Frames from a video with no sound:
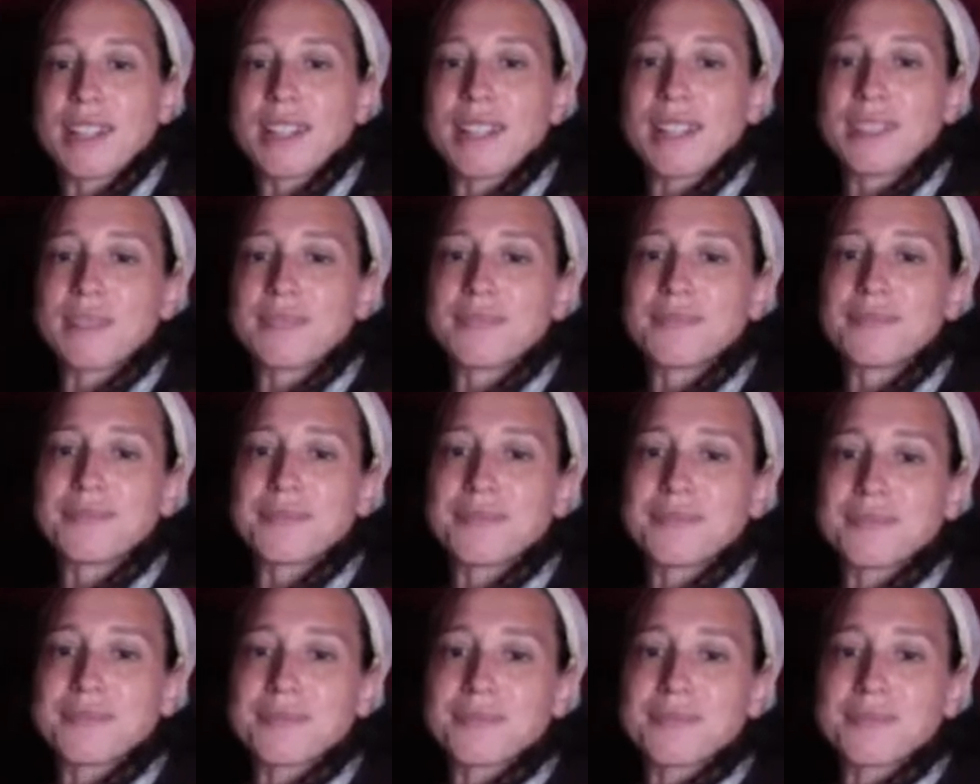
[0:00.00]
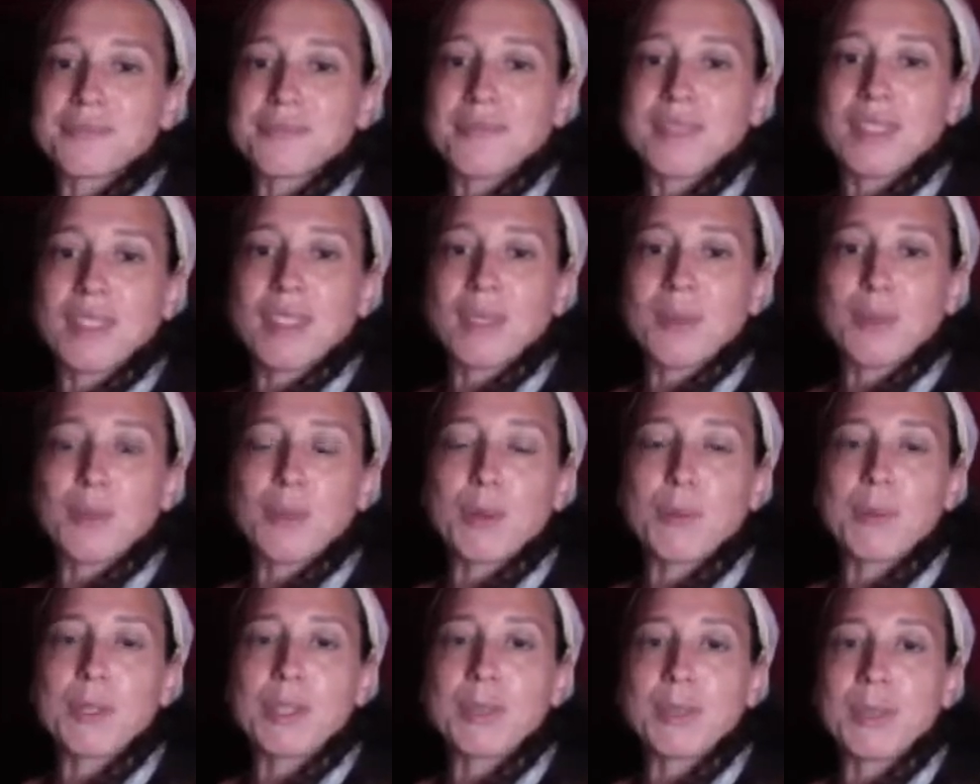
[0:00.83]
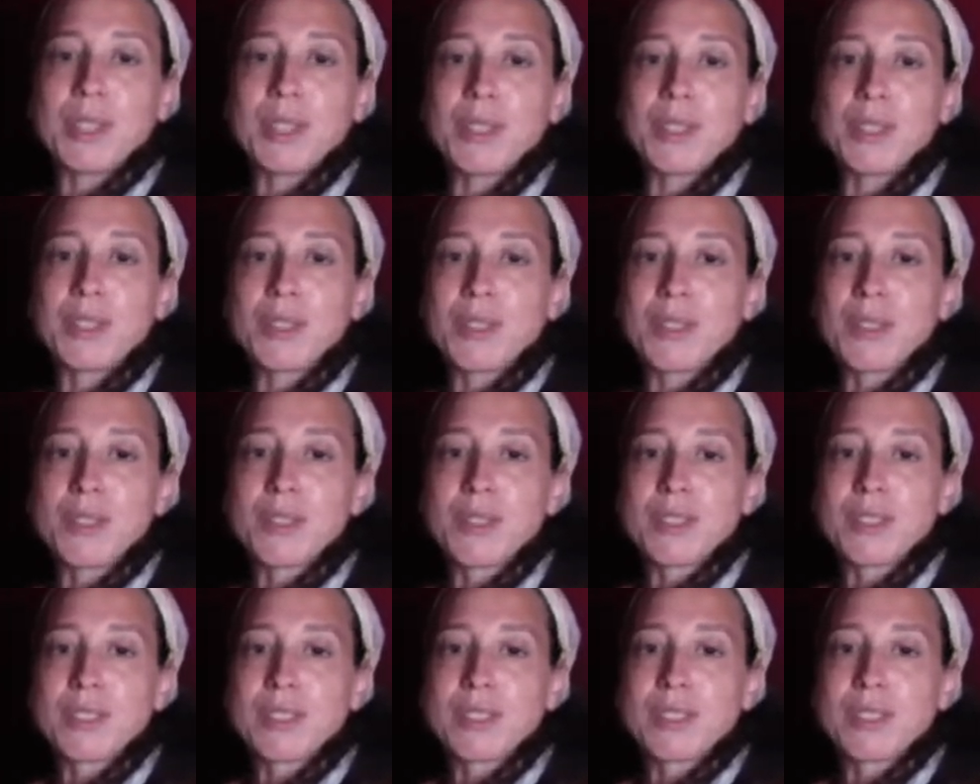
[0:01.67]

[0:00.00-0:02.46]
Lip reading: now. Rub between your toes.